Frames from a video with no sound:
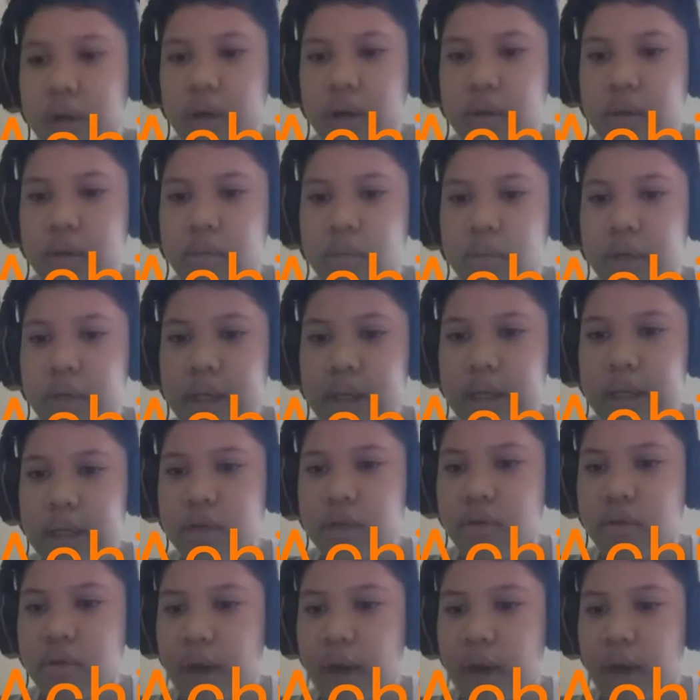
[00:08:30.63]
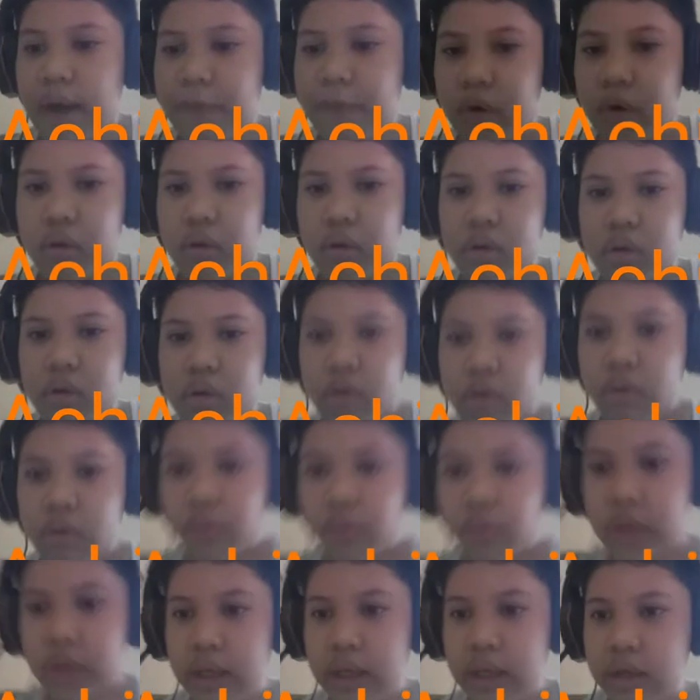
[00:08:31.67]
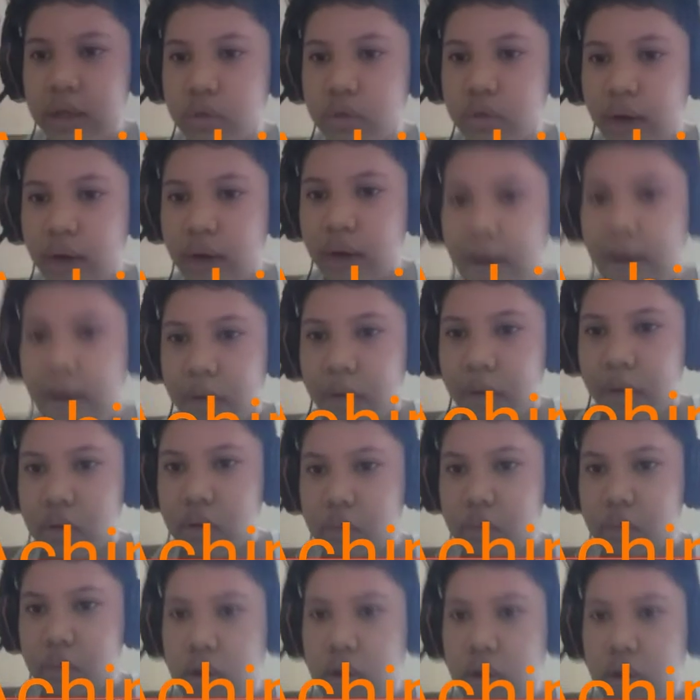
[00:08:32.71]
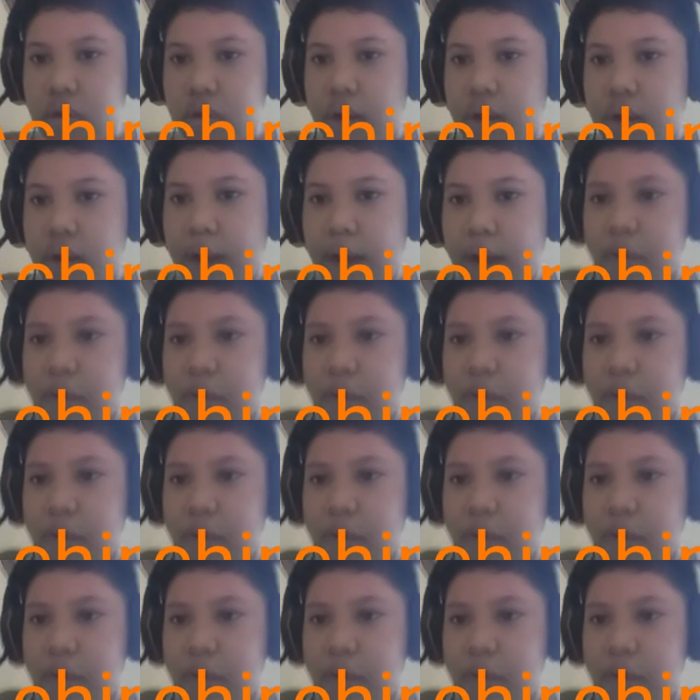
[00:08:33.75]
we need gravel where's gravel where's gravel